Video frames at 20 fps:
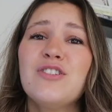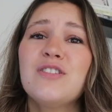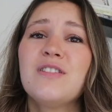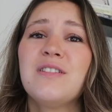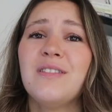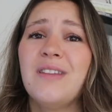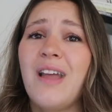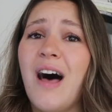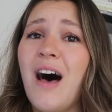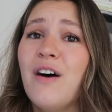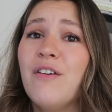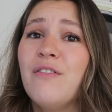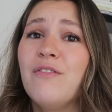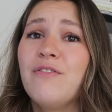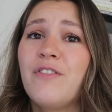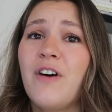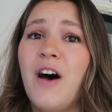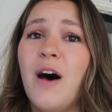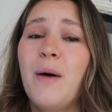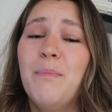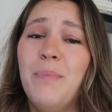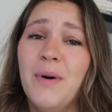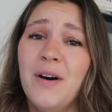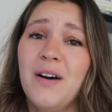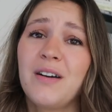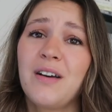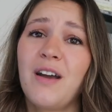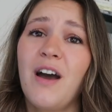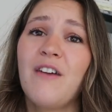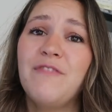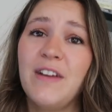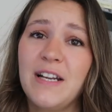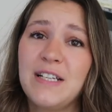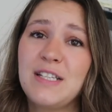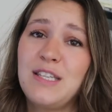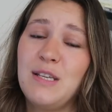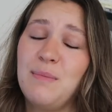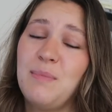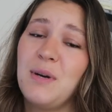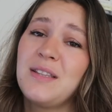just love a book, a
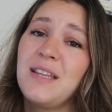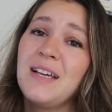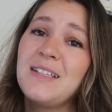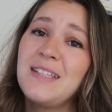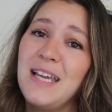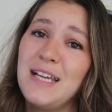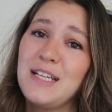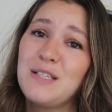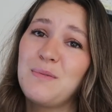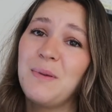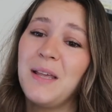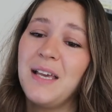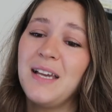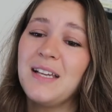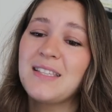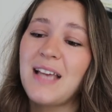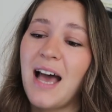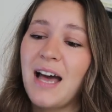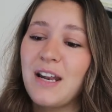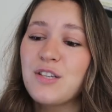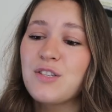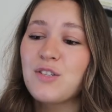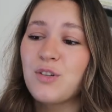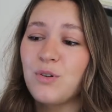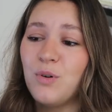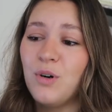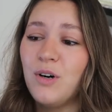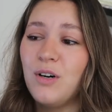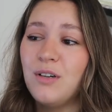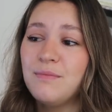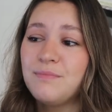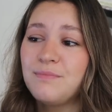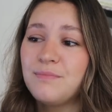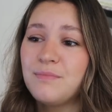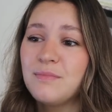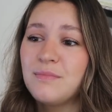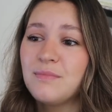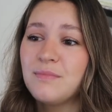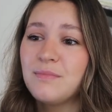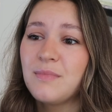fantasy book that takes place at a school.
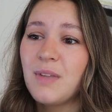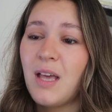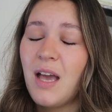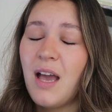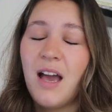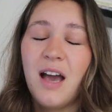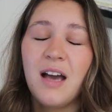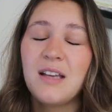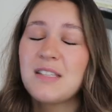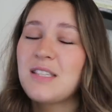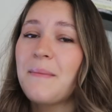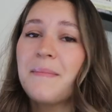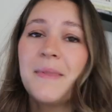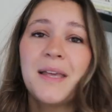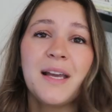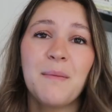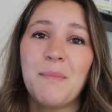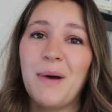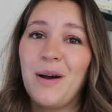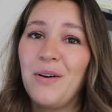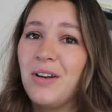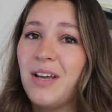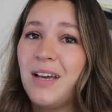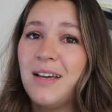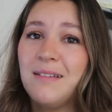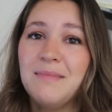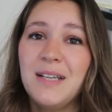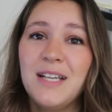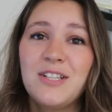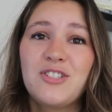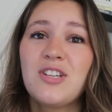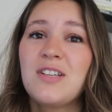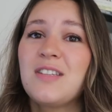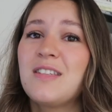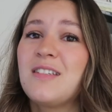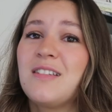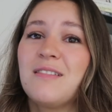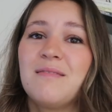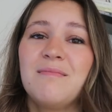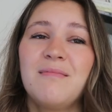Something about it. It
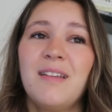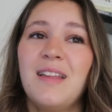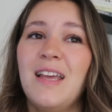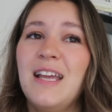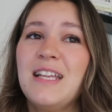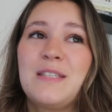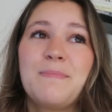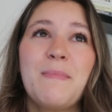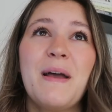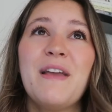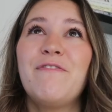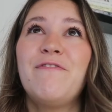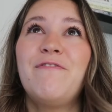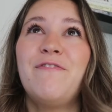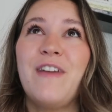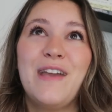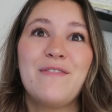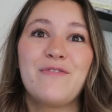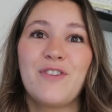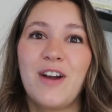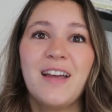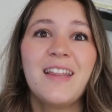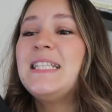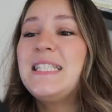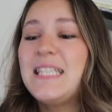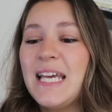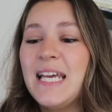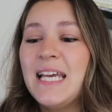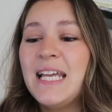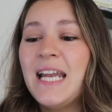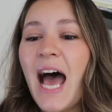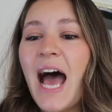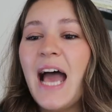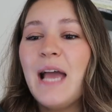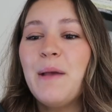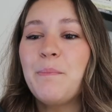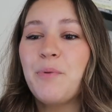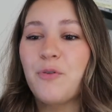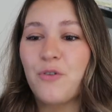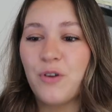just, it's my favorite. Did
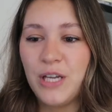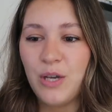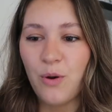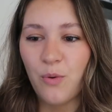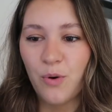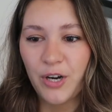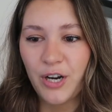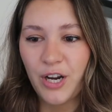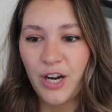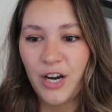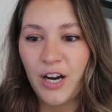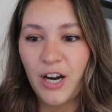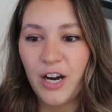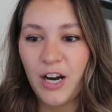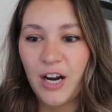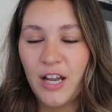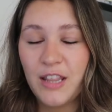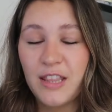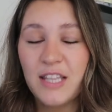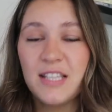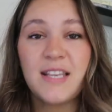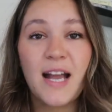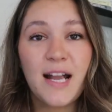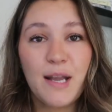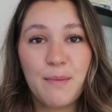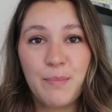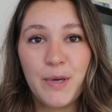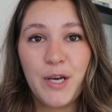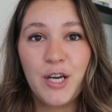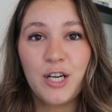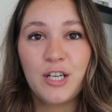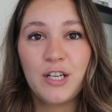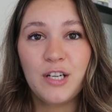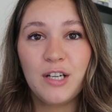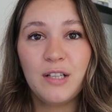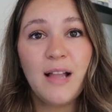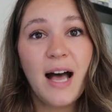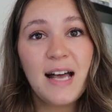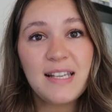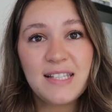I pre-order the second
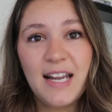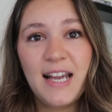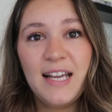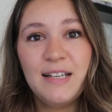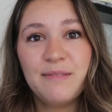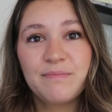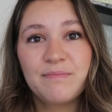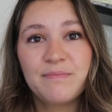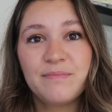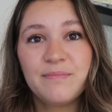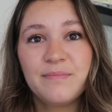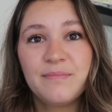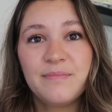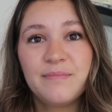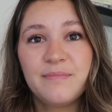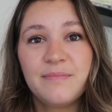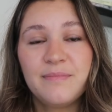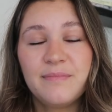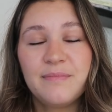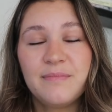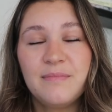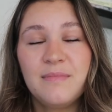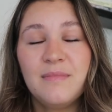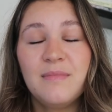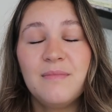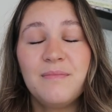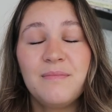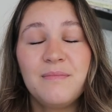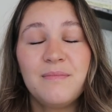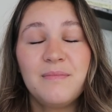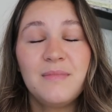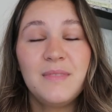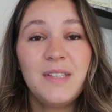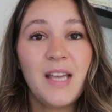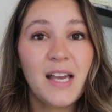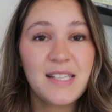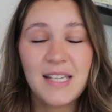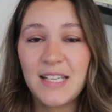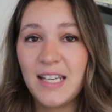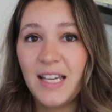book last night?
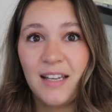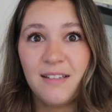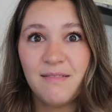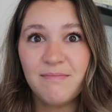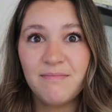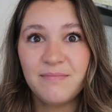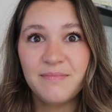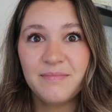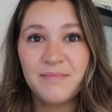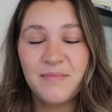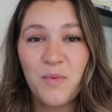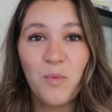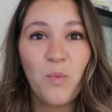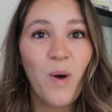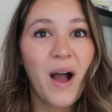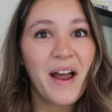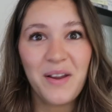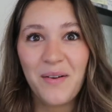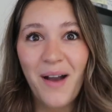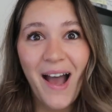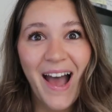Yes, I did. Why do you